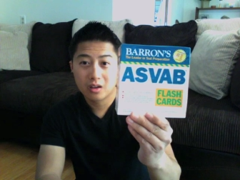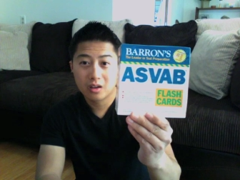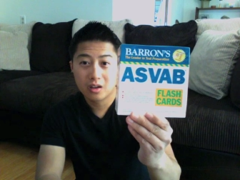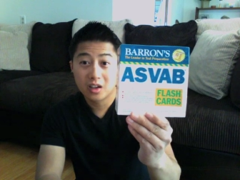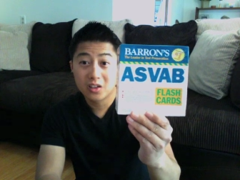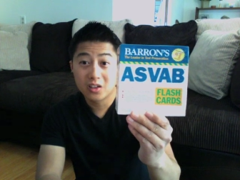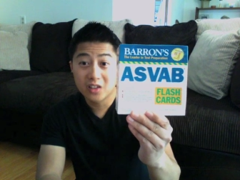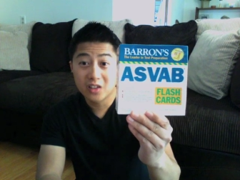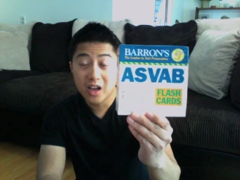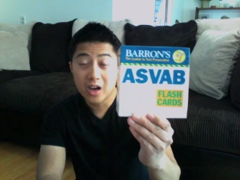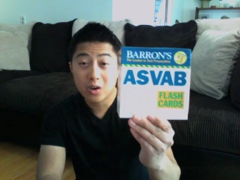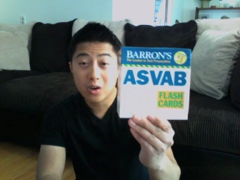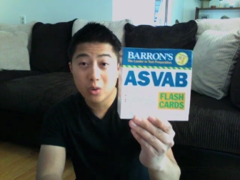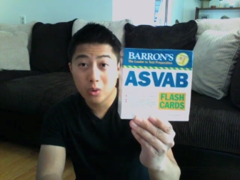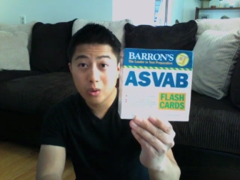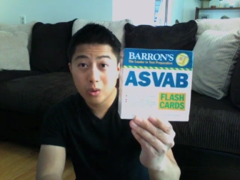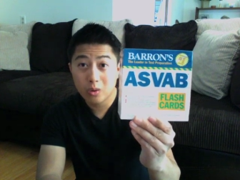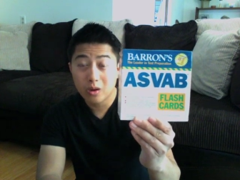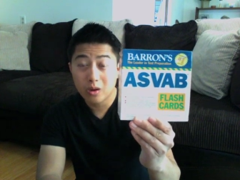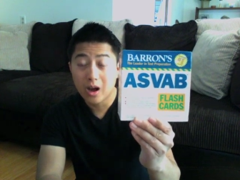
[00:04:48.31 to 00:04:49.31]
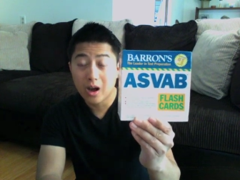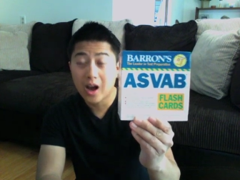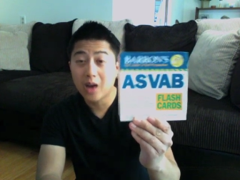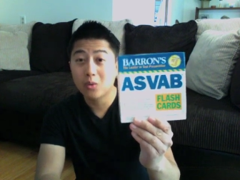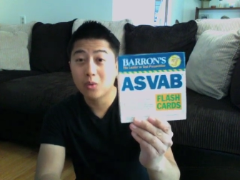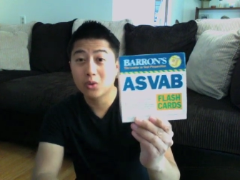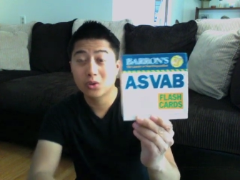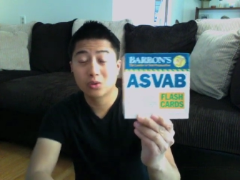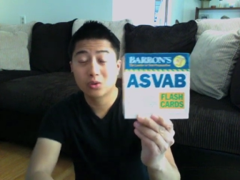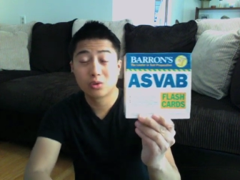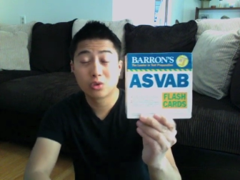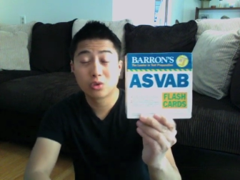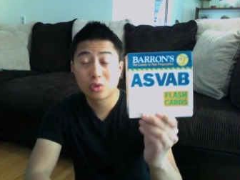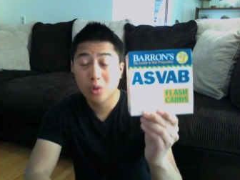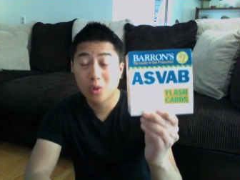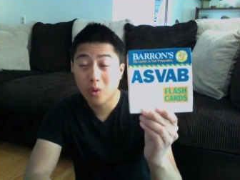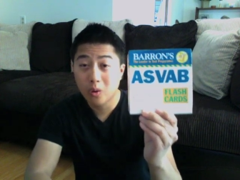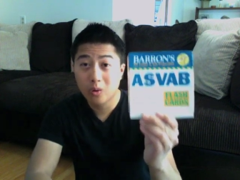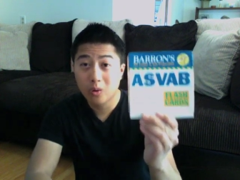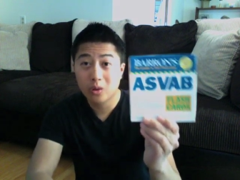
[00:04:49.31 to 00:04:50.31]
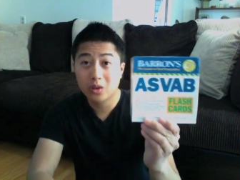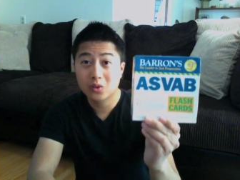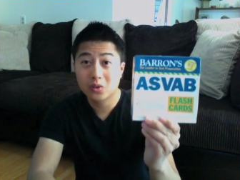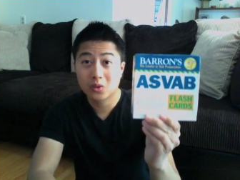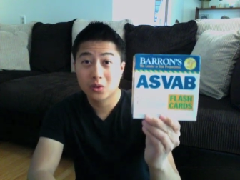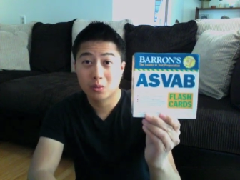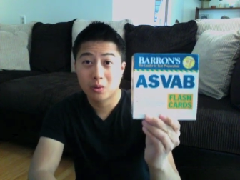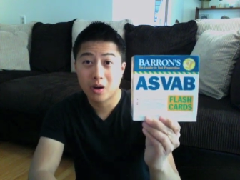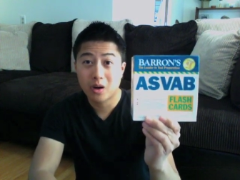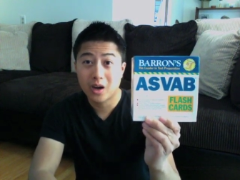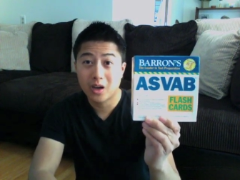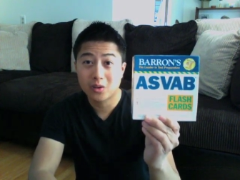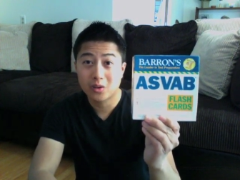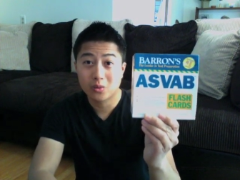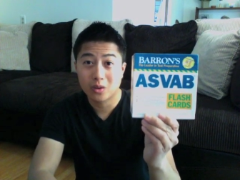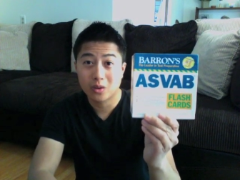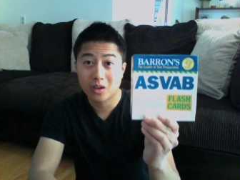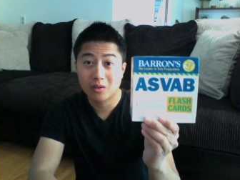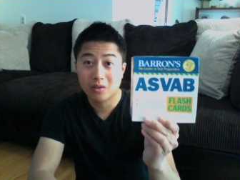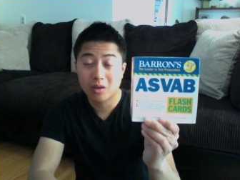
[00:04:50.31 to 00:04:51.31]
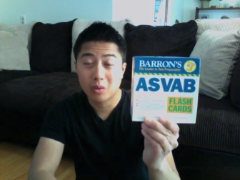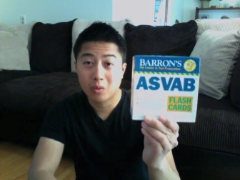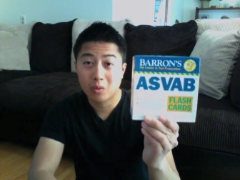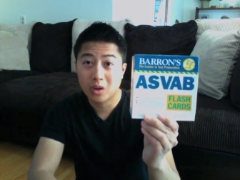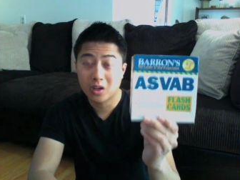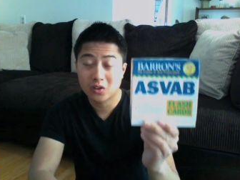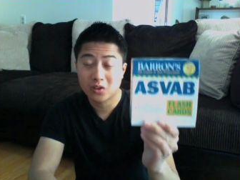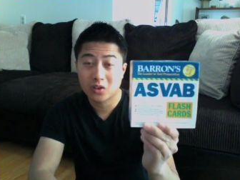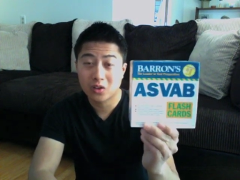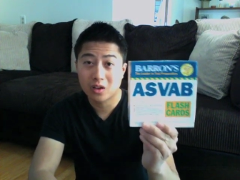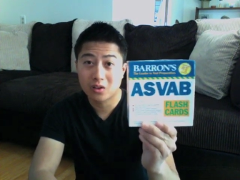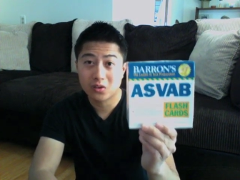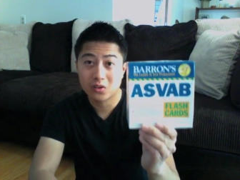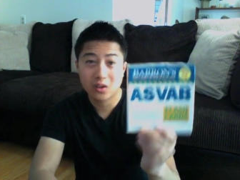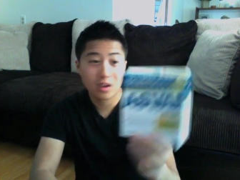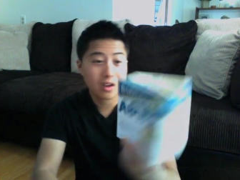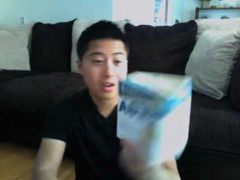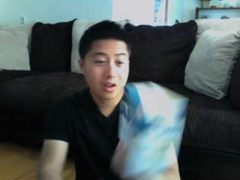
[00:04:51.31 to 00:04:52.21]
Isn't that cool? I was totally surprised when I saw this.